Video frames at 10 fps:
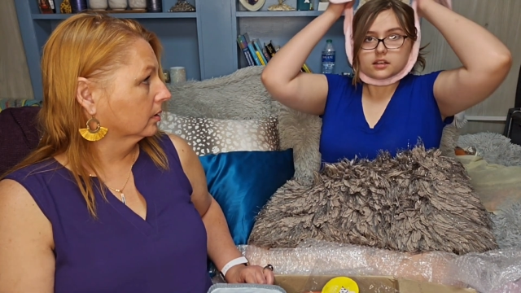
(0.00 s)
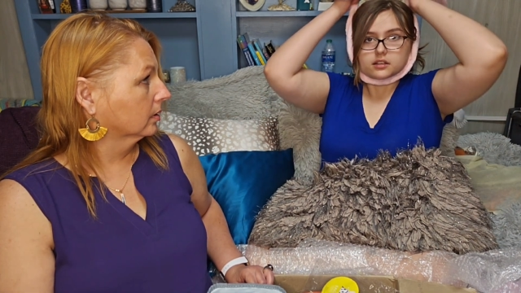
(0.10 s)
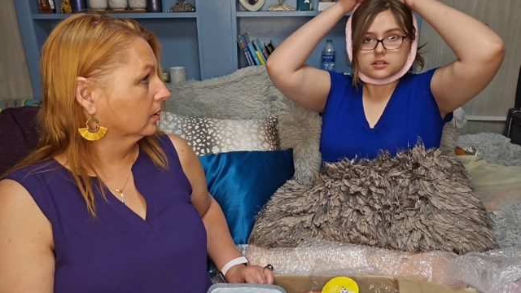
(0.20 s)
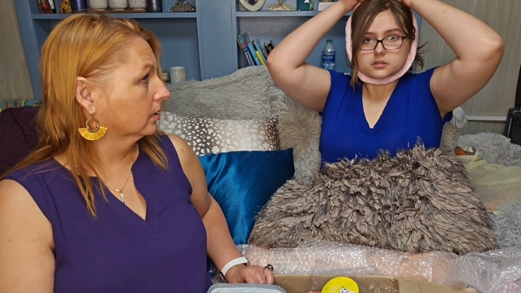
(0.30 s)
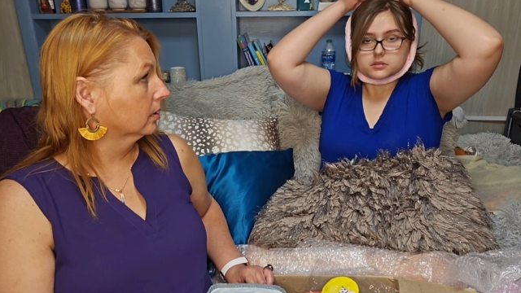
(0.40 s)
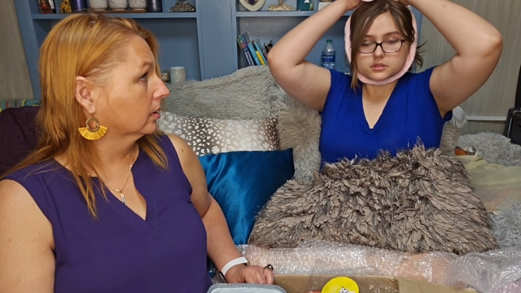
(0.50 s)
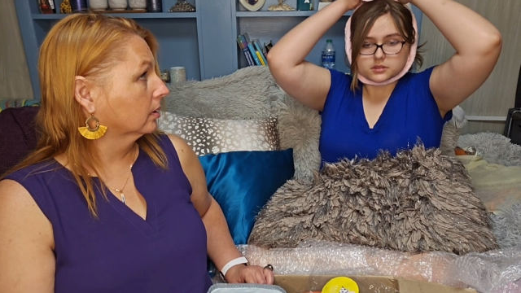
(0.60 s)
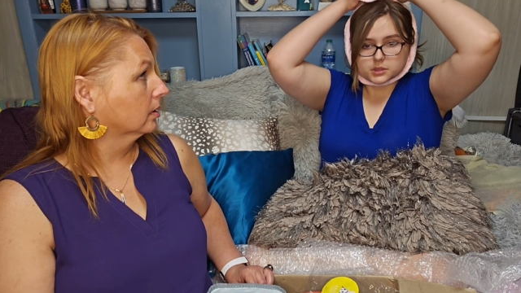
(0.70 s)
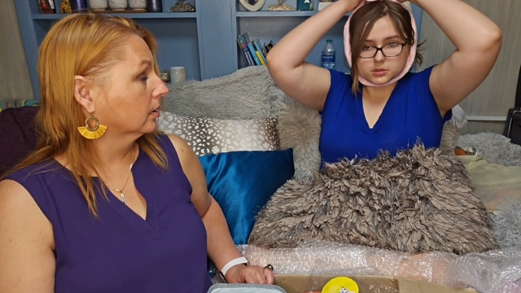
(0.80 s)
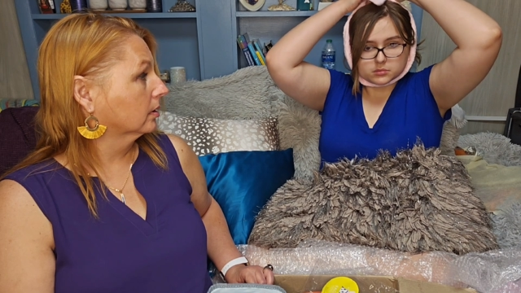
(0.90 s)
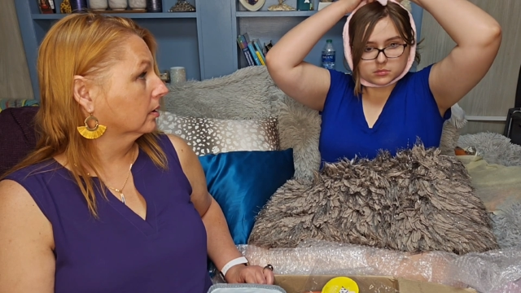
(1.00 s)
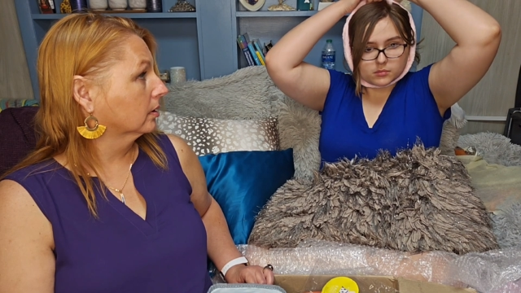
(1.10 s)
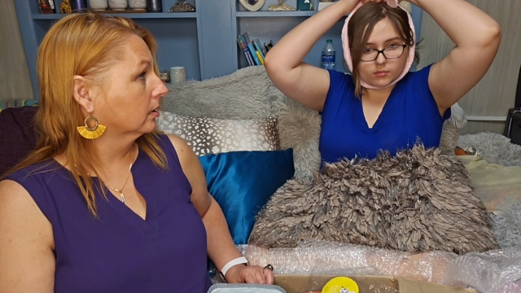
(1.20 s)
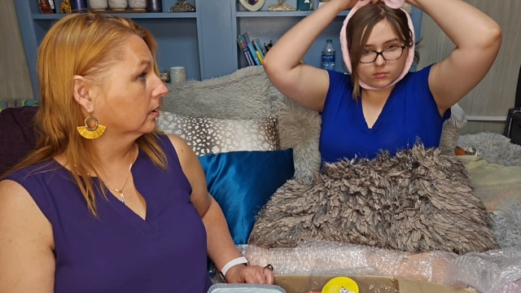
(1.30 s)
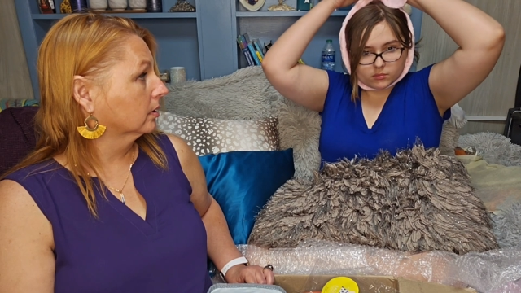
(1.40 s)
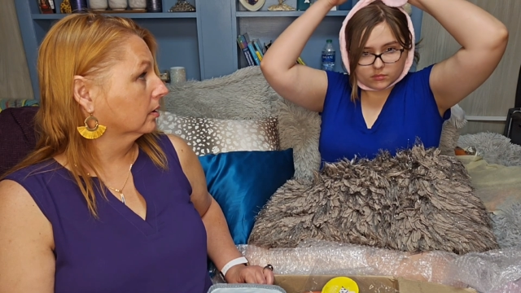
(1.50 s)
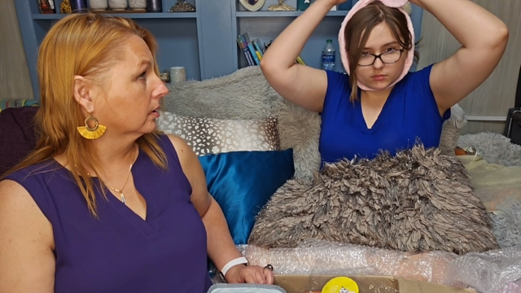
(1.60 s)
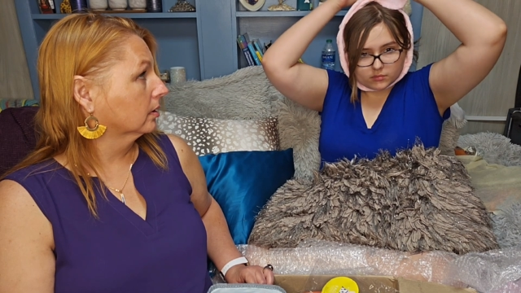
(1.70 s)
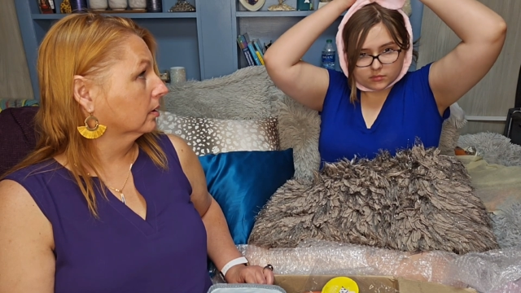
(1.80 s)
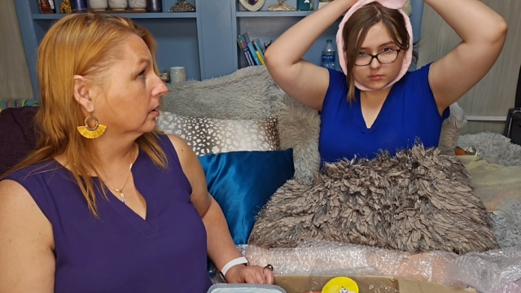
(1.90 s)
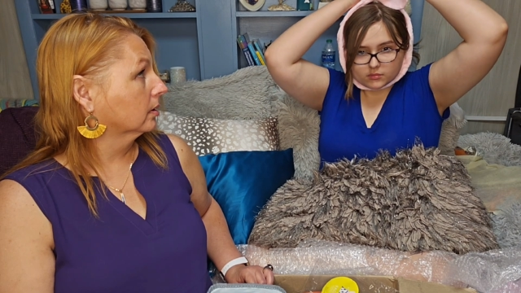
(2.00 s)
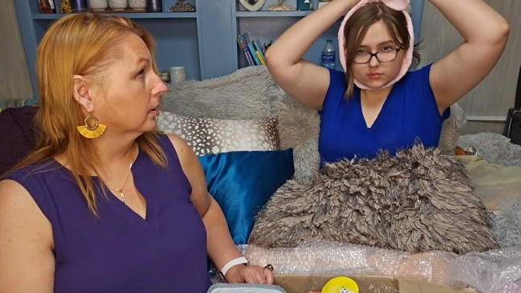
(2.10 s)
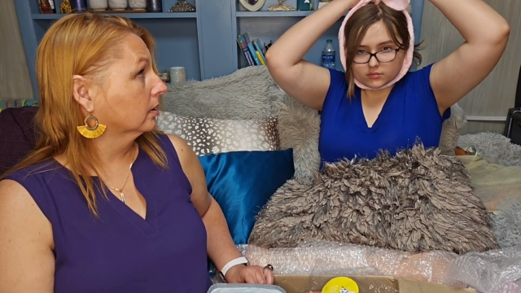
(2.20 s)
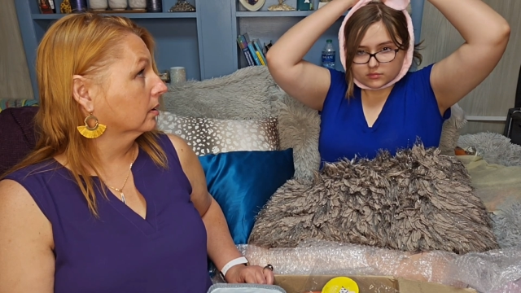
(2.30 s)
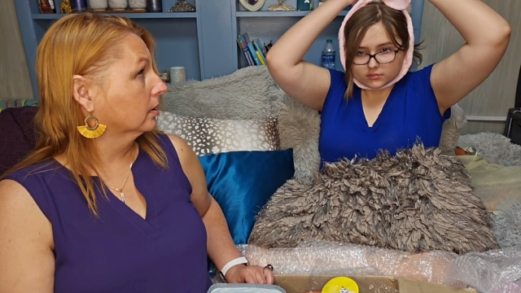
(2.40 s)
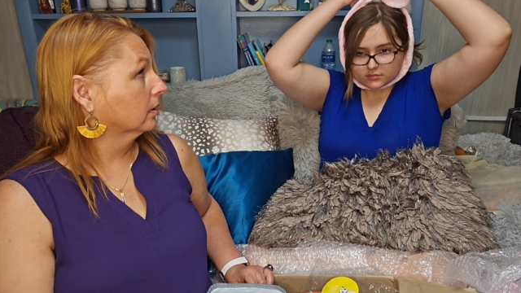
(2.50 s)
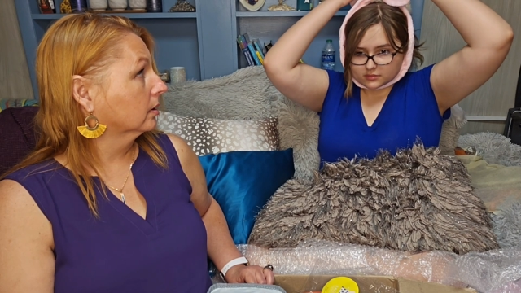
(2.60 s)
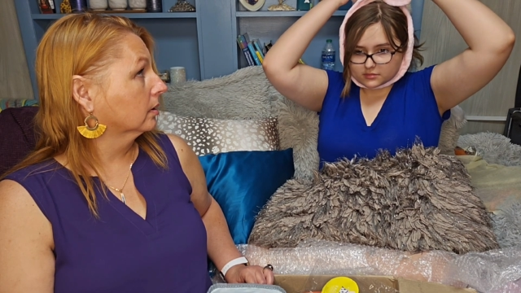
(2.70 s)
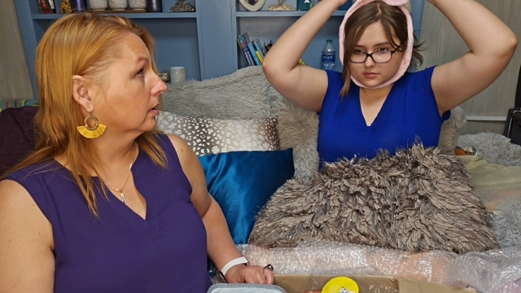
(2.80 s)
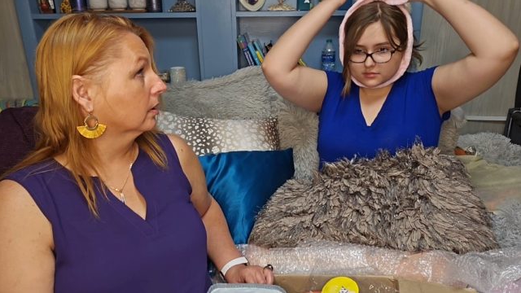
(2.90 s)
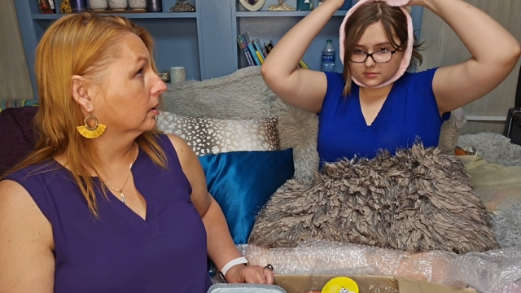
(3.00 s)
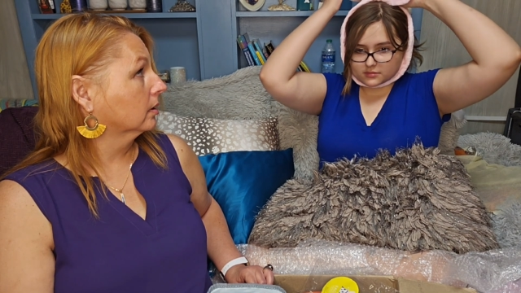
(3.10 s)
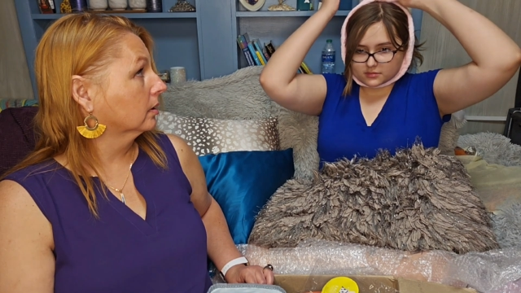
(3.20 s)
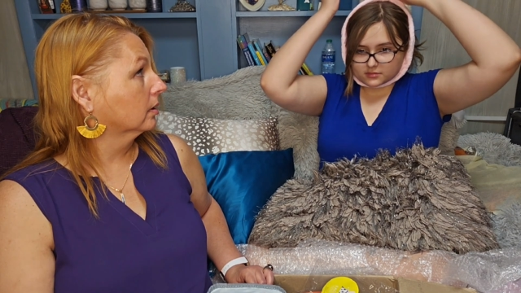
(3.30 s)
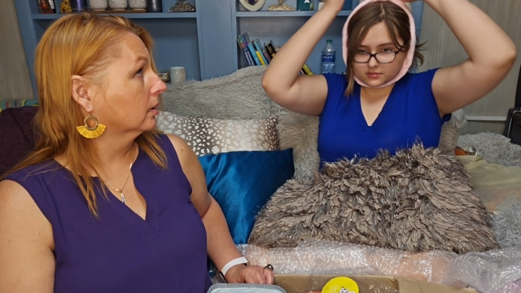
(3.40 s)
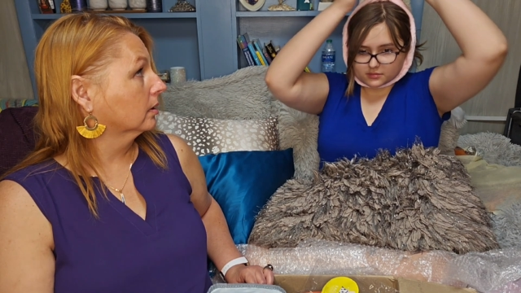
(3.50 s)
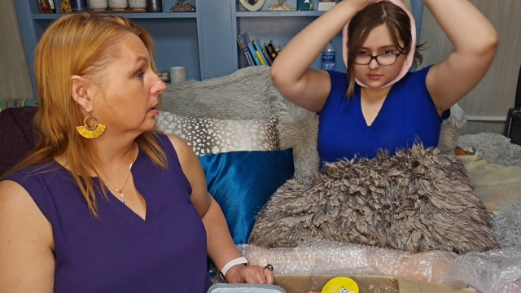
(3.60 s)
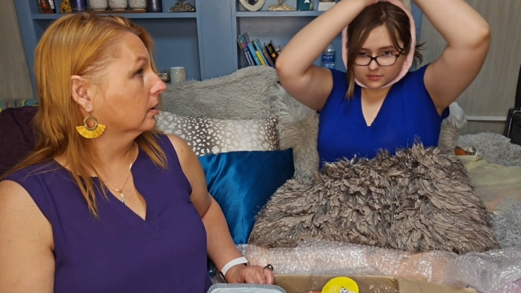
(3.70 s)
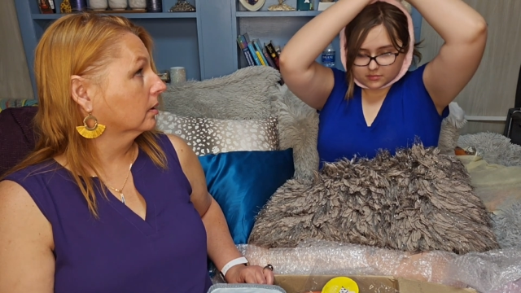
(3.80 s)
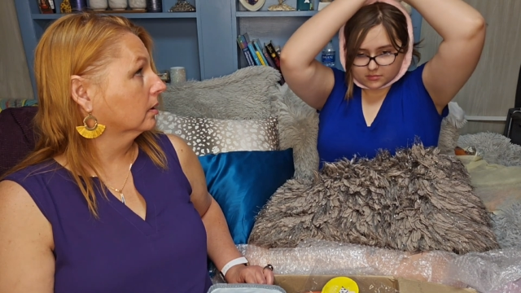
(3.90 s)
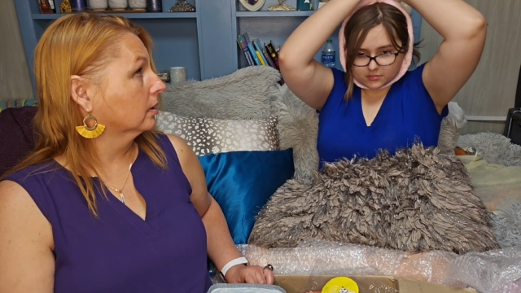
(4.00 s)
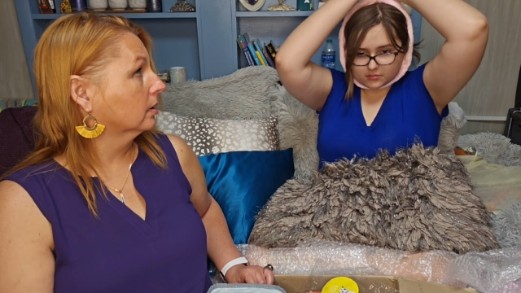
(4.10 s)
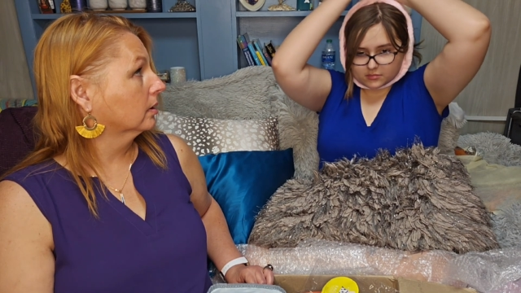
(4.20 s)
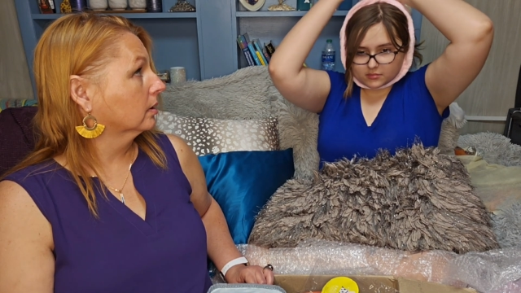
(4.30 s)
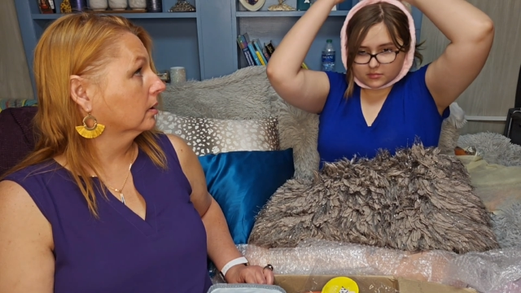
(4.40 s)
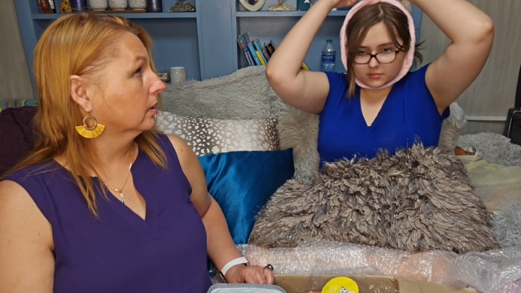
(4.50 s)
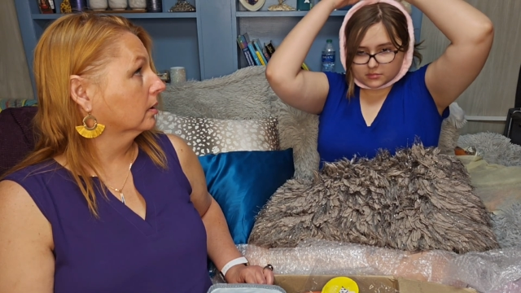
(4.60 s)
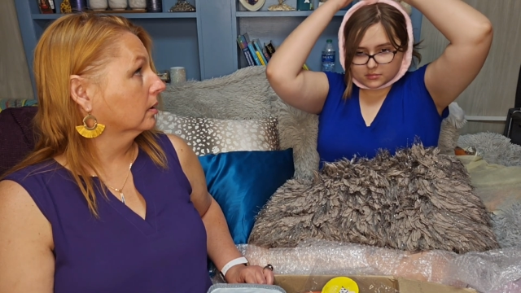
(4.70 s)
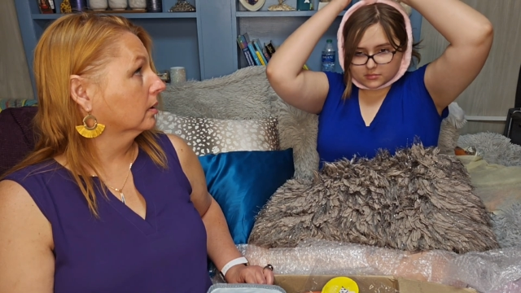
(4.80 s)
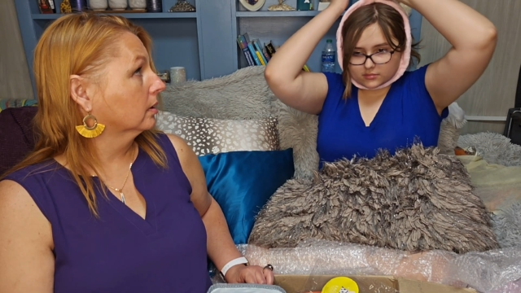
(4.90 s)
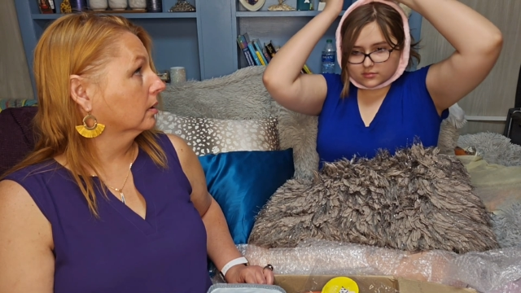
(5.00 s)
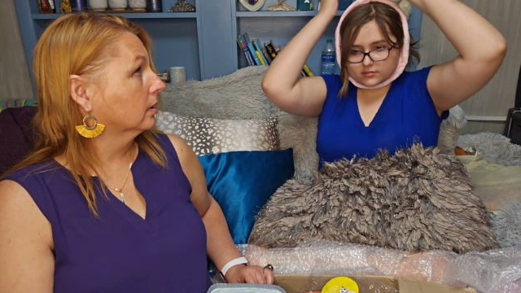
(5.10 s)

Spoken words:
Nobody speaks.